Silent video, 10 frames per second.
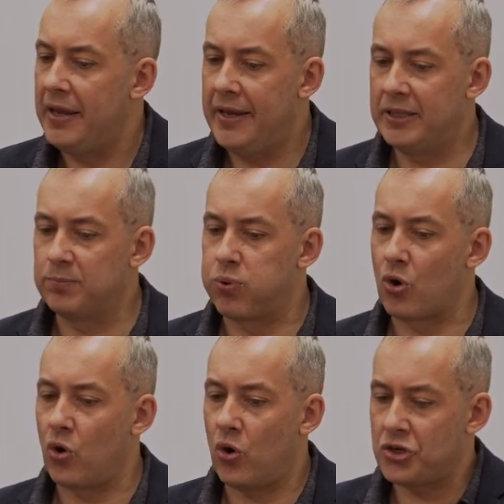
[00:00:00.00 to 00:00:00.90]
It
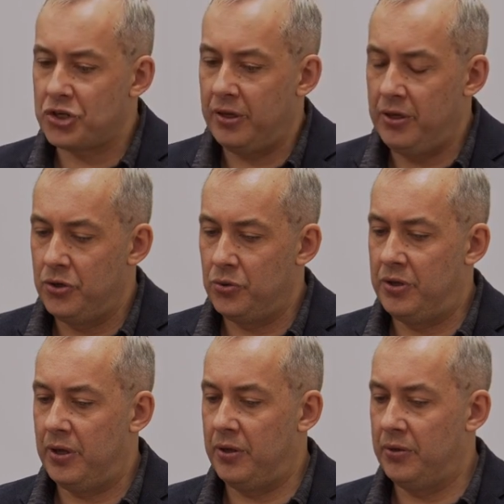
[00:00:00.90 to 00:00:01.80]
brought into
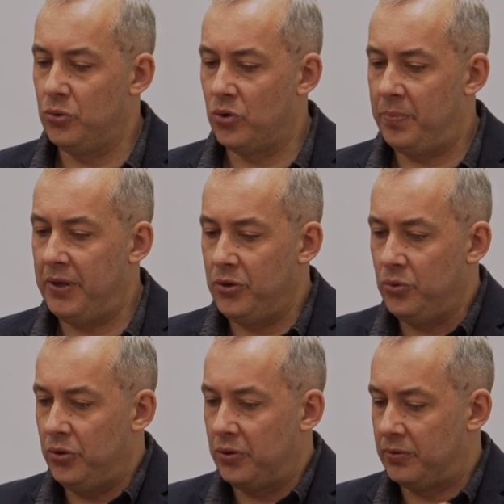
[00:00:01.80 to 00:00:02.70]
the European
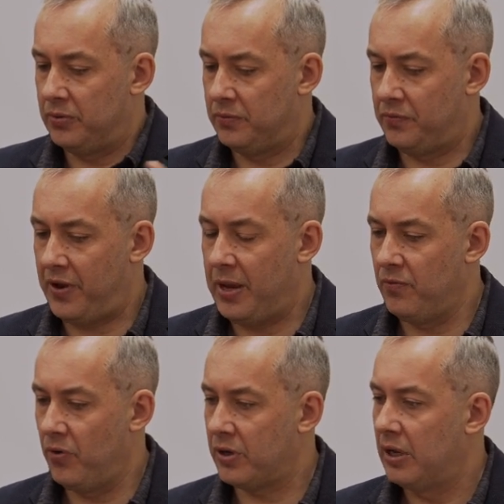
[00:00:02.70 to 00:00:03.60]
Union
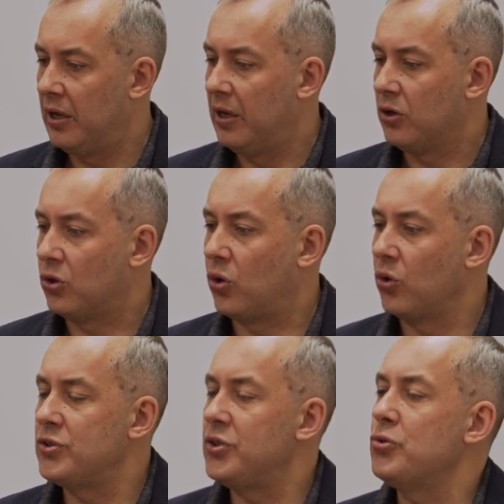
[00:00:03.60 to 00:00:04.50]
framework
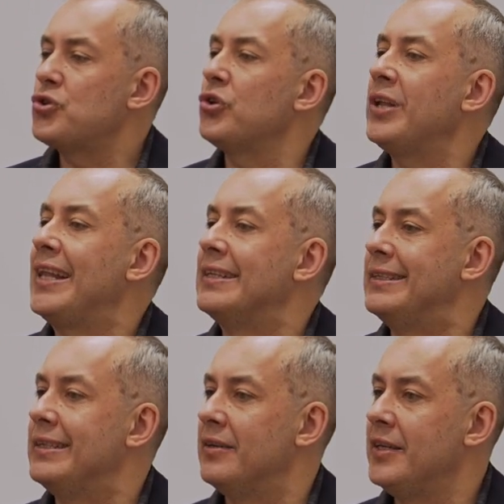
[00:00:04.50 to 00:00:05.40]

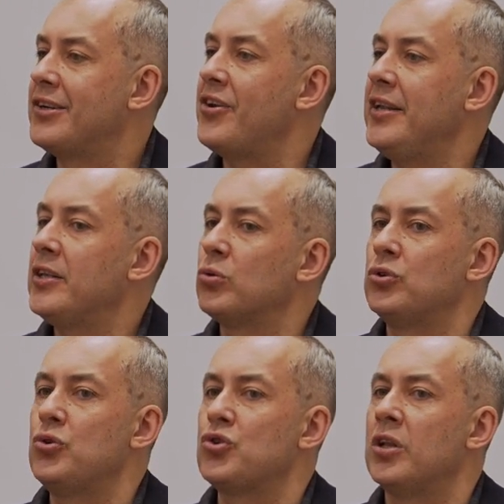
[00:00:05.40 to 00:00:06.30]
constitutionality. It created
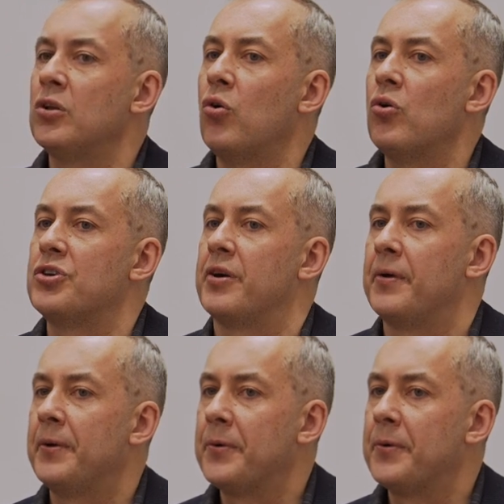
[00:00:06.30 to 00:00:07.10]
constitutional order.